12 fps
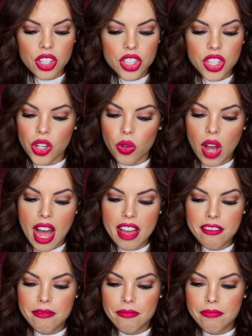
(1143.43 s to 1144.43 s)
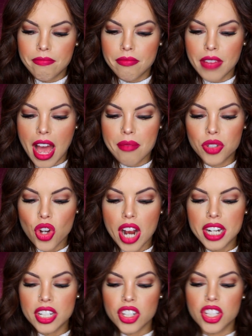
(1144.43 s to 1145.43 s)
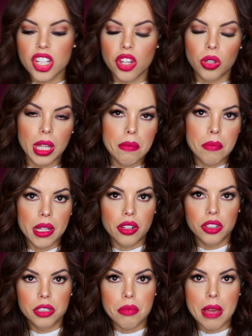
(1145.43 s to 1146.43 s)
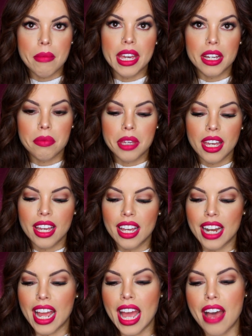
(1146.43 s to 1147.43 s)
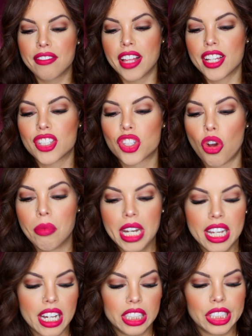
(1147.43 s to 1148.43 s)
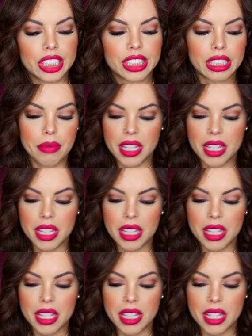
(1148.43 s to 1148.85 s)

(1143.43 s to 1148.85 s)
So I'm trying to just slowly build my makeup kit, and I have like so many colors.